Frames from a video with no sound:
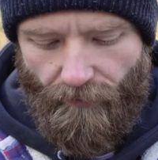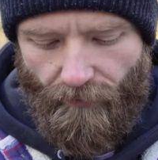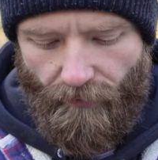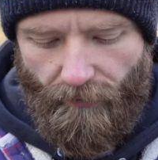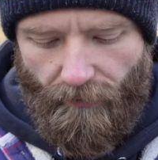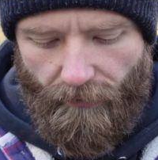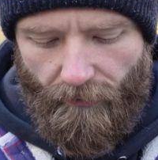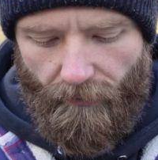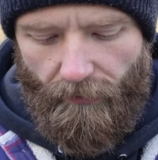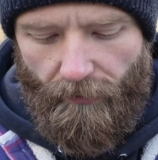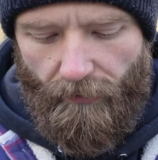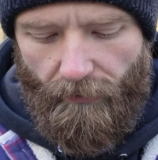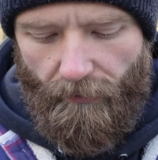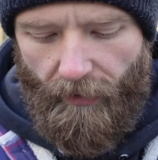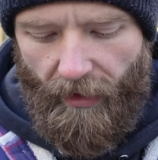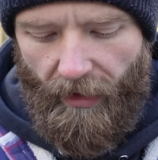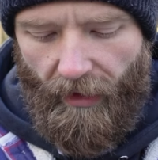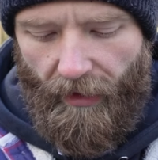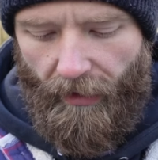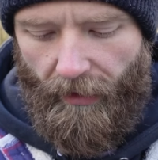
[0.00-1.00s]

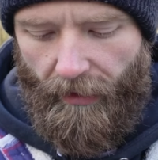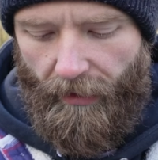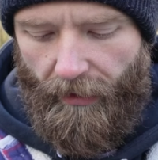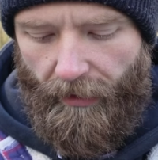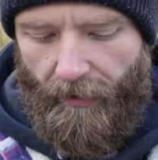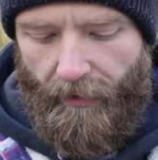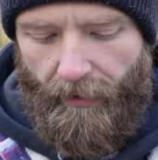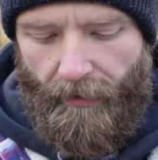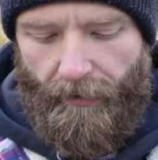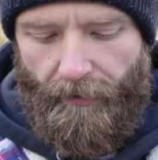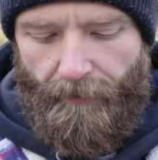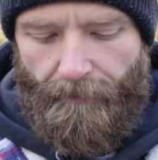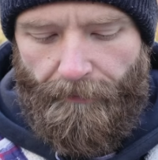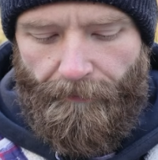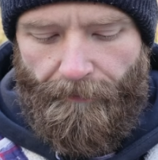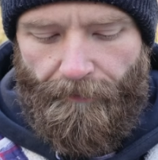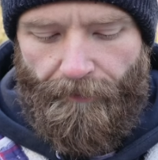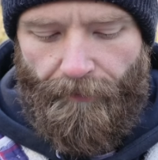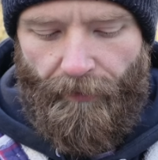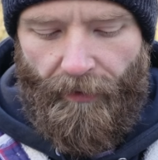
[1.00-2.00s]

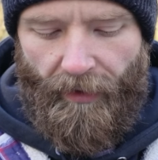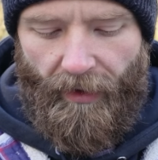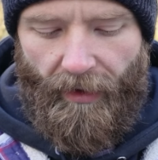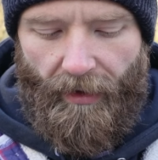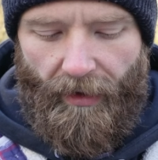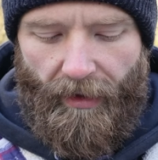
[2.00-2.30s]
(no one is talking)